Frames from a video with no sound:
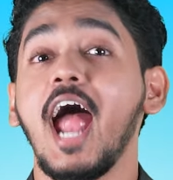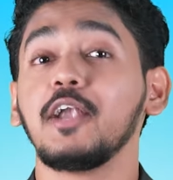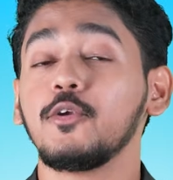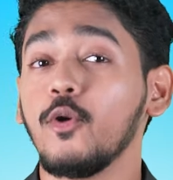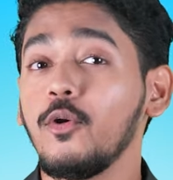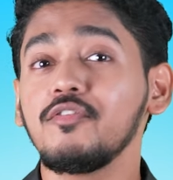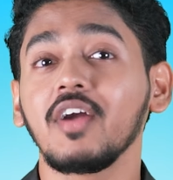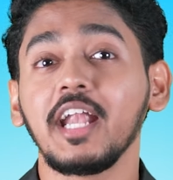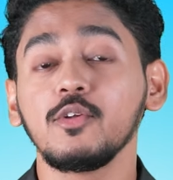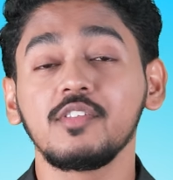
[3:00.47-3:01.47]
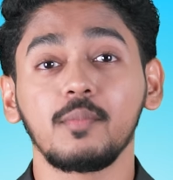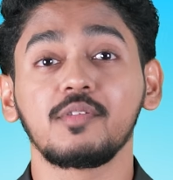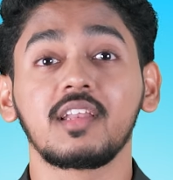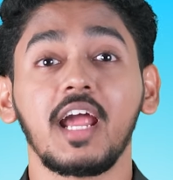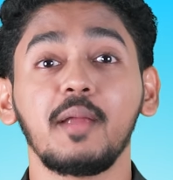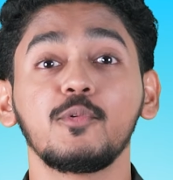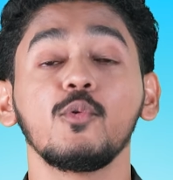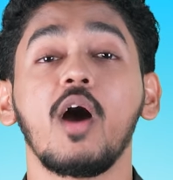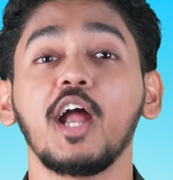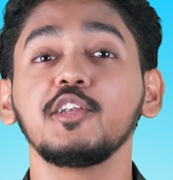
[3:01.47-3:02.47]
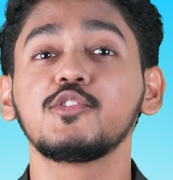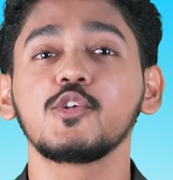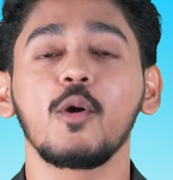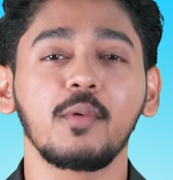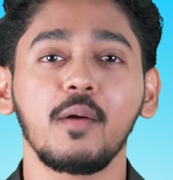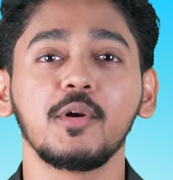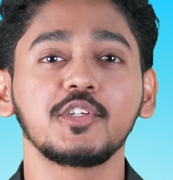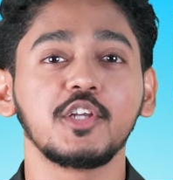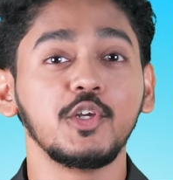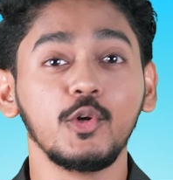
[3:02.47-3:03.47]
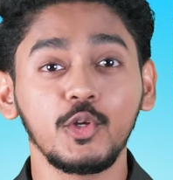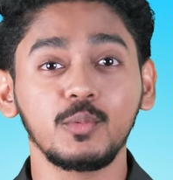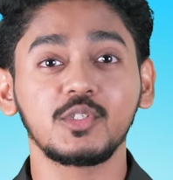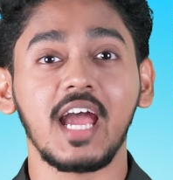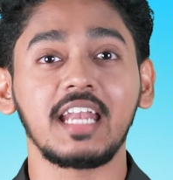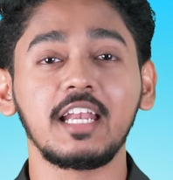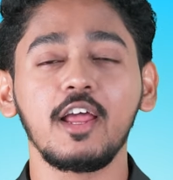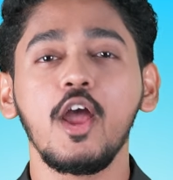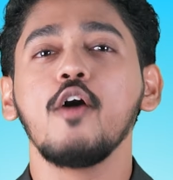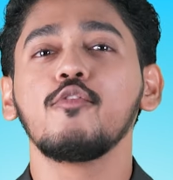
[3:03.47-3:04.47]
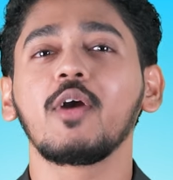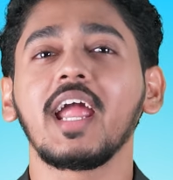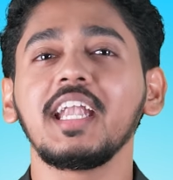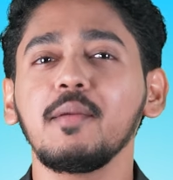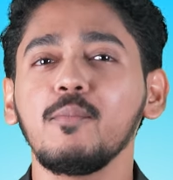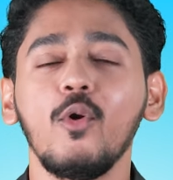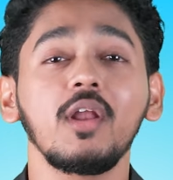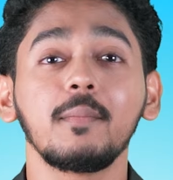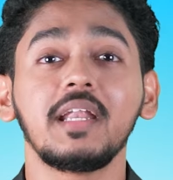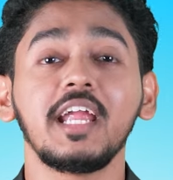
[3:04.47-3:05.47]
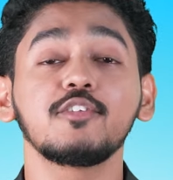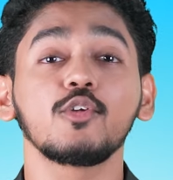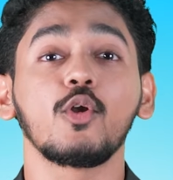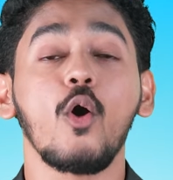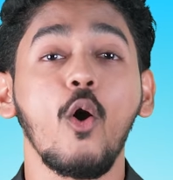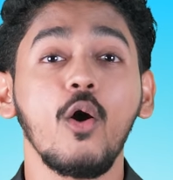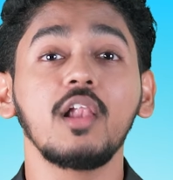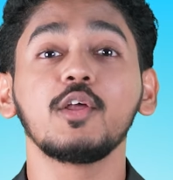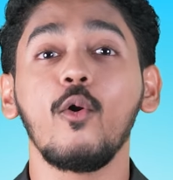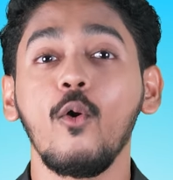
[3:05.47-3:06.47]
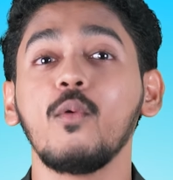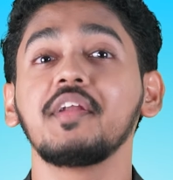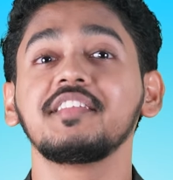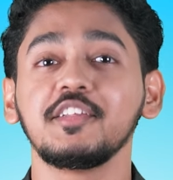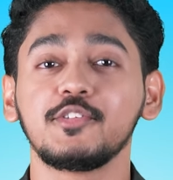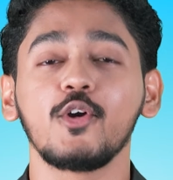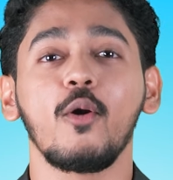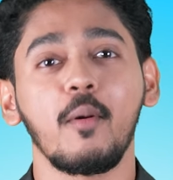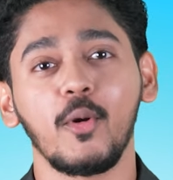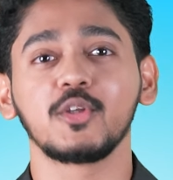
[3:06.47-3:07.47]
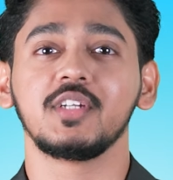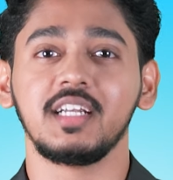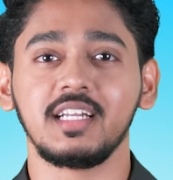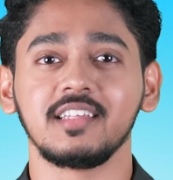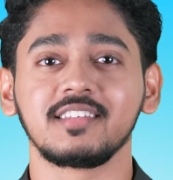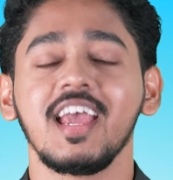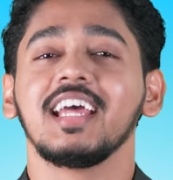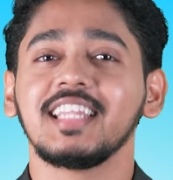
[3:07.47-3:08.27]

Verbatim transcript: And don't forget to subscribe to Huntsjob Commercial YouTube channel for getting more updates on all the overseas job opportunities.